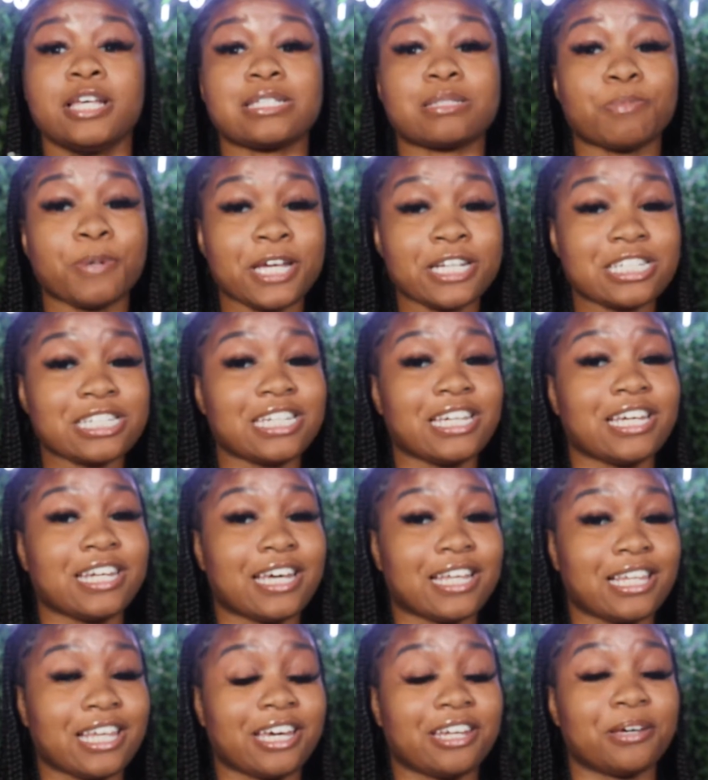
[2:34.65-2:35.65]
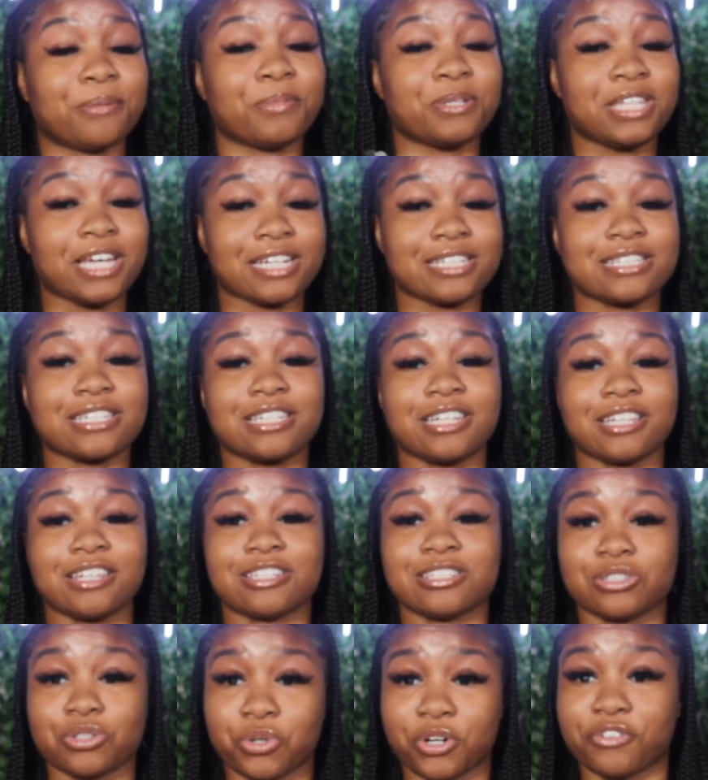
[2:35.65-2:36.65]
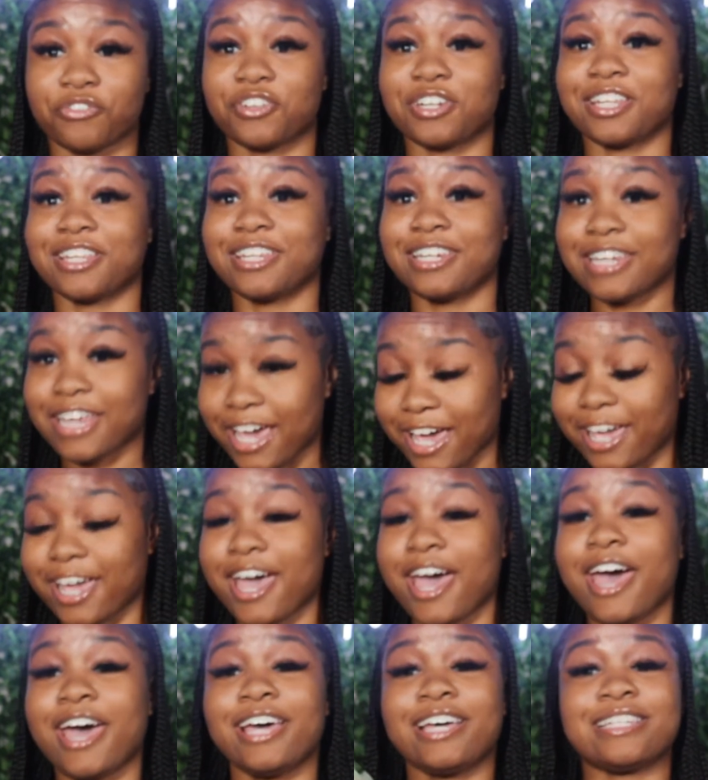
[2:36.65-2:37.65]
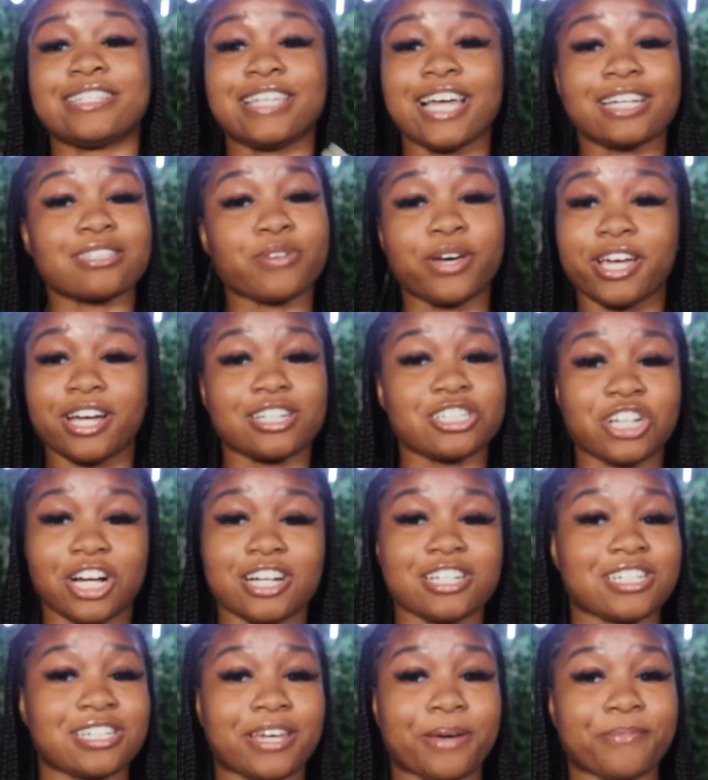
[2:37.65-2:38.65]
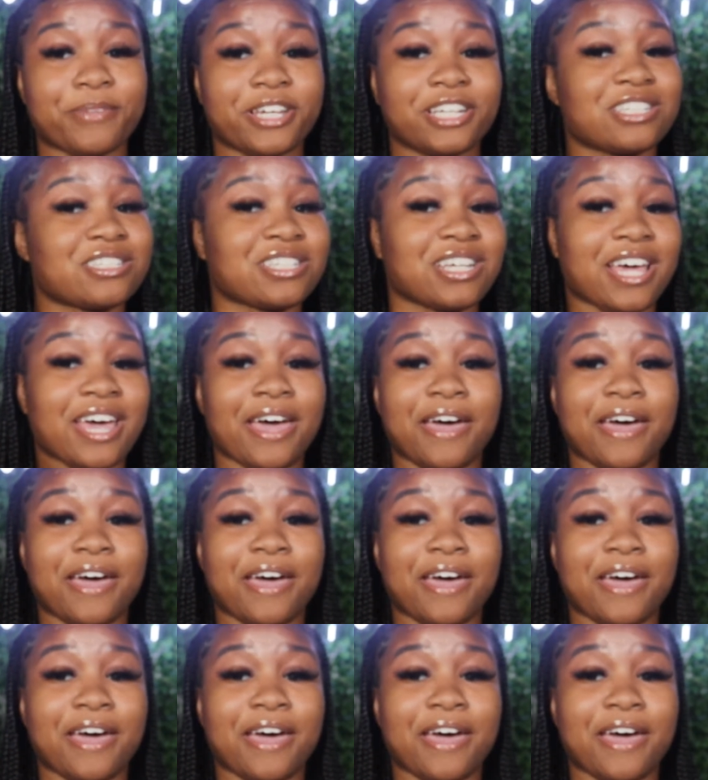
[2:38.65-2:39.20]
especially in Atlanta, but that's another story for another day. That's why y'all charging that much.